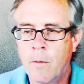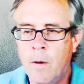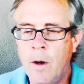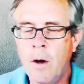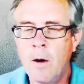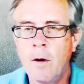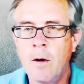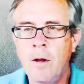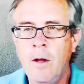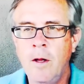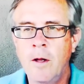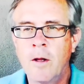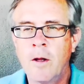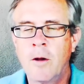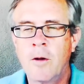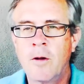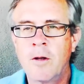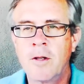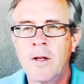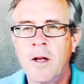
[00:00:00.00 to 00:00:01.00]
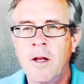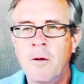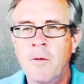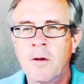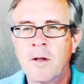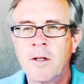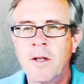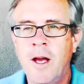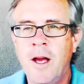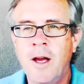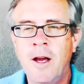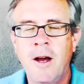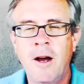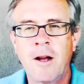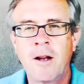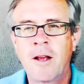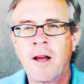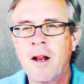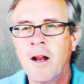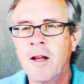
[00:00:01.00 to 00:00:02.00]
Rarely anyone say
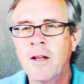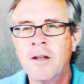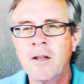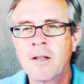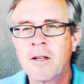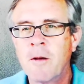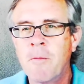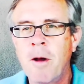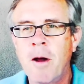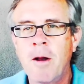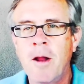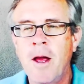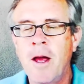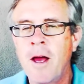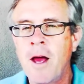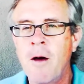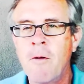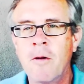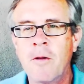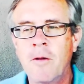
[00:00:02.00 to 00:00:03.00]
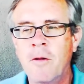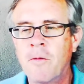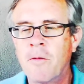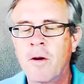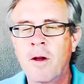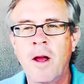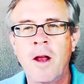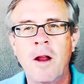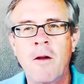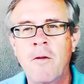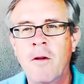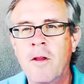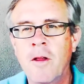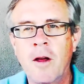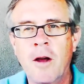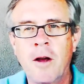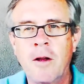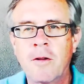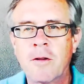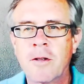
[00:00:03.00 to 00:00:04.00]
God, can I just come out and hang out with you? Forget
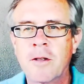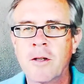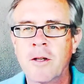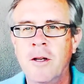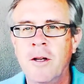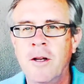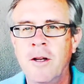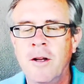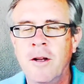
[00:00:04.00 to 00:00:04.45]
everything else.